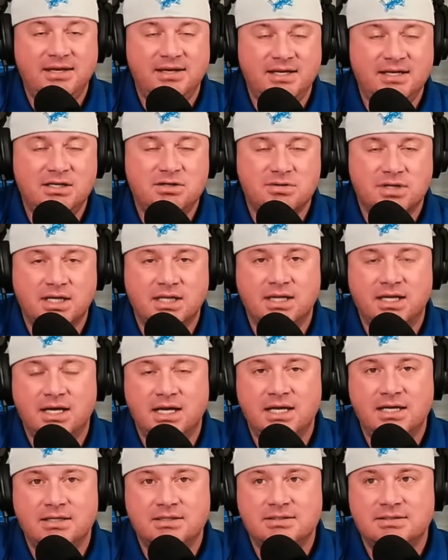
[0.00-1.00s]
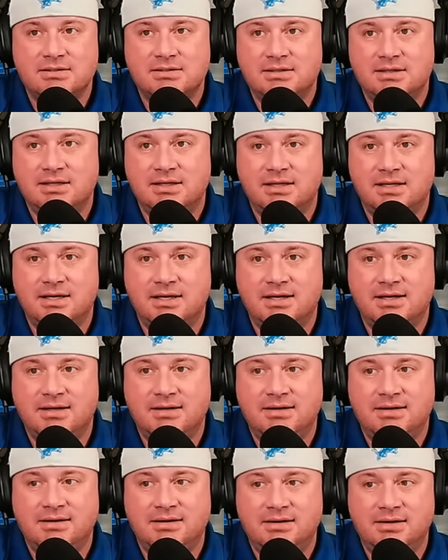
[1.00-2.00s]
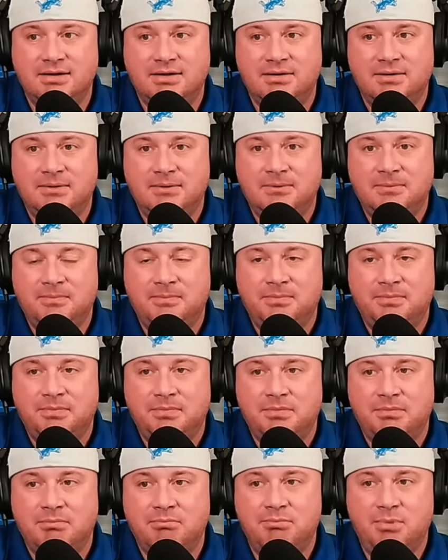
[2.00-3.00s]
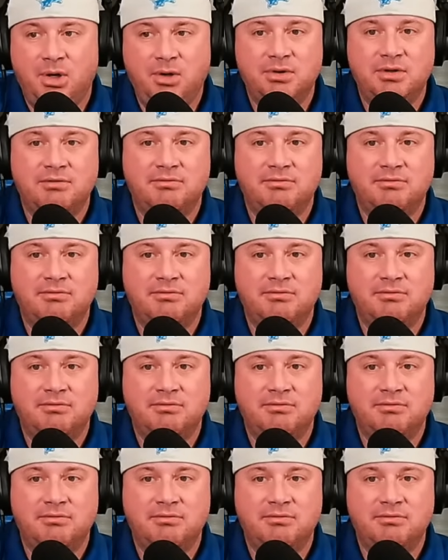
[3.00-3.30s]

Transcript: Detroit Lions, in that both